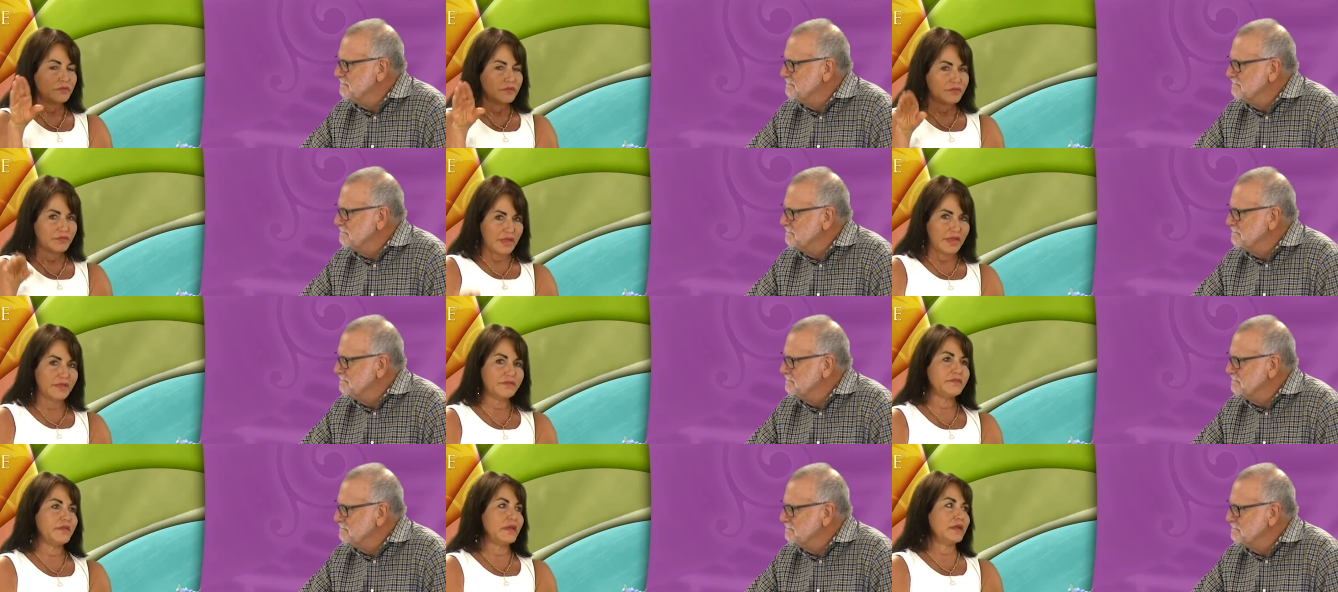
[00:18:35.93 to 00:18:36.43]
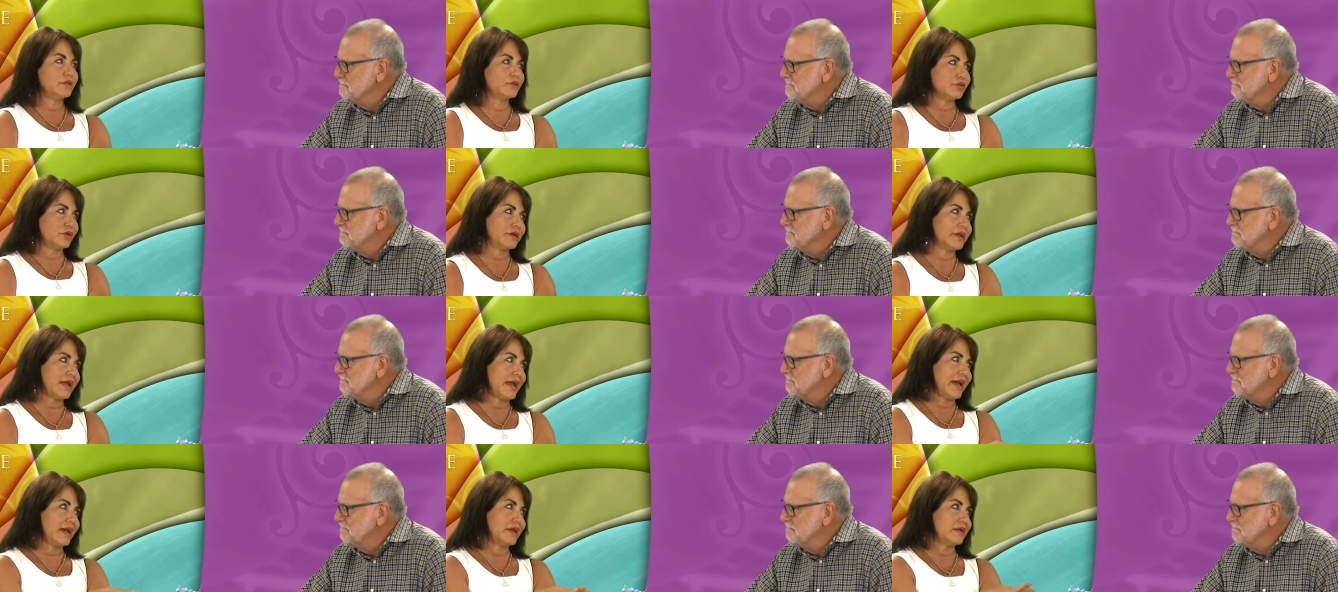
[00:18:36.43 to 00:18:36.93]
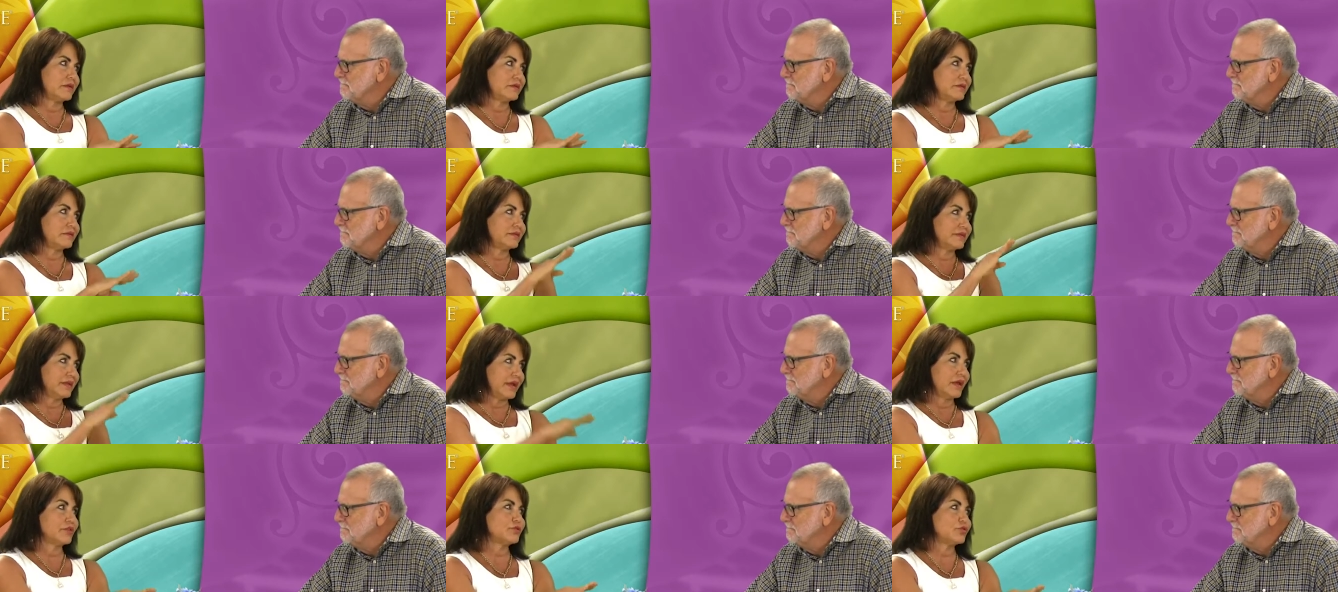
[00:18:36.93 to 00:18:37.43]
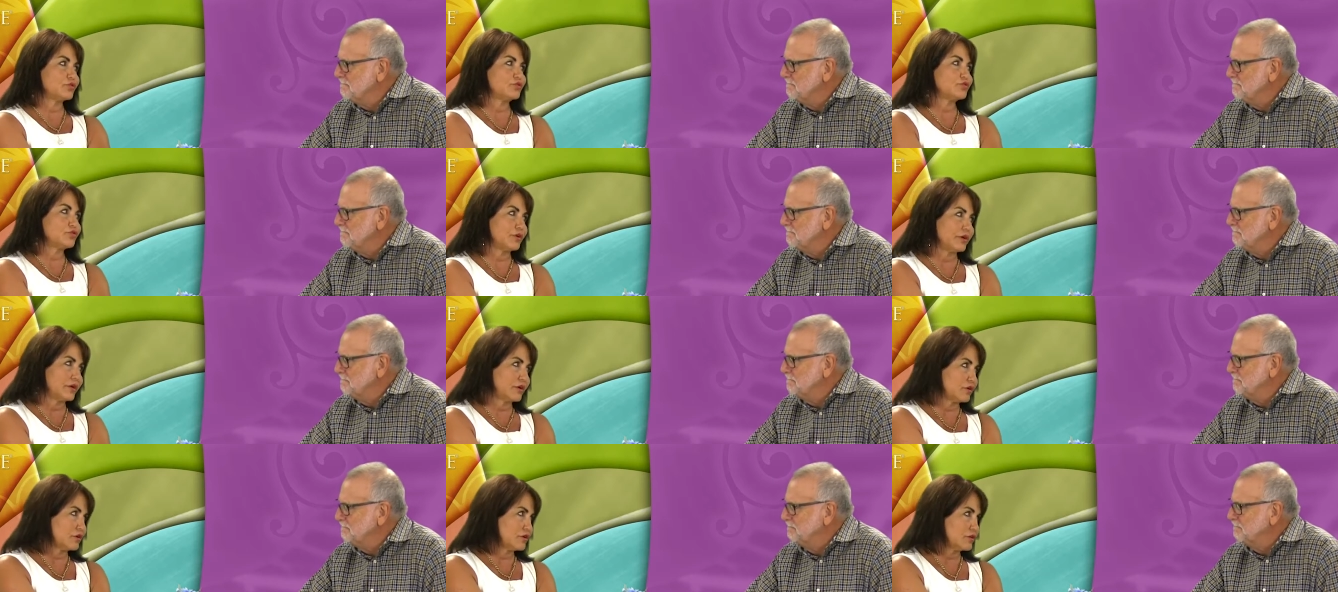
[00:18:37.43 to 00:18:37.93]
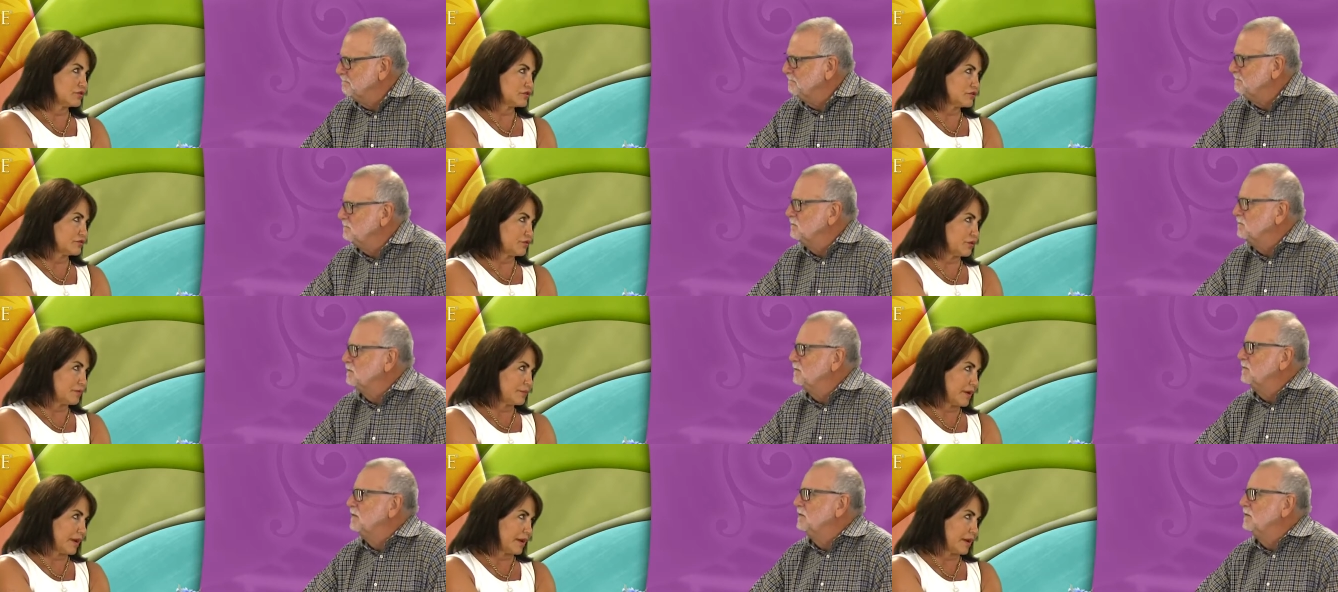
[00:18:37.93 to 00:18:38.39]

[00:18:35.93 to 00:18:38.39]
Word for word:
Speaker 1: then they look at the other triggers for